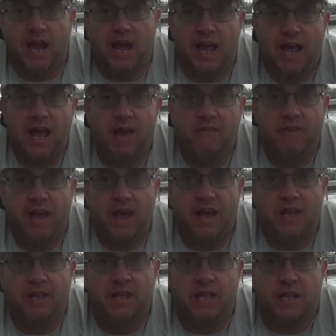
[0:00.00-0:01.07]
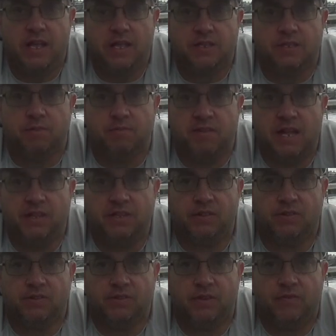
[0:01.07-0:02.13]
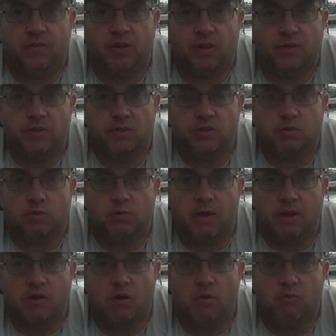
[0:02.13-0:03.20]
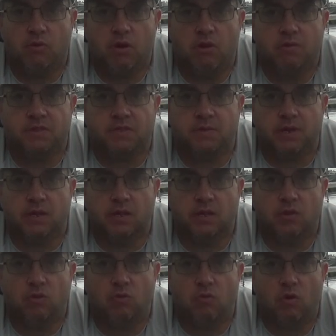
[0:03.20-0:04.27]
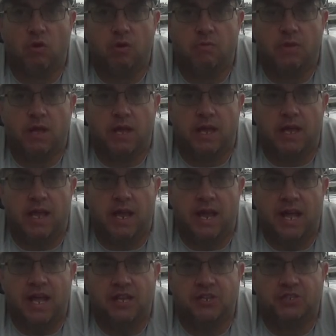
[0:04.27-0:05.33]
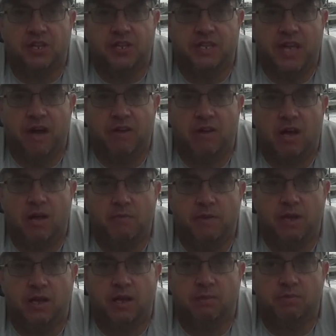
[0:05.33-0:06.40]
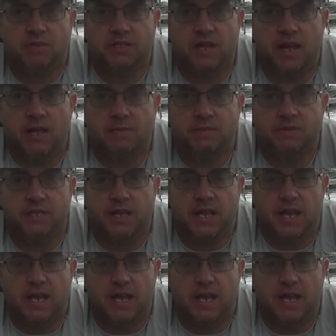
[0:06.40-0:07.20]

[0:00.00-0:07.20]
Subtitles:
I have had some technical difficulties with my GoPro. It's been a little warm and it has shut down on me a couple times,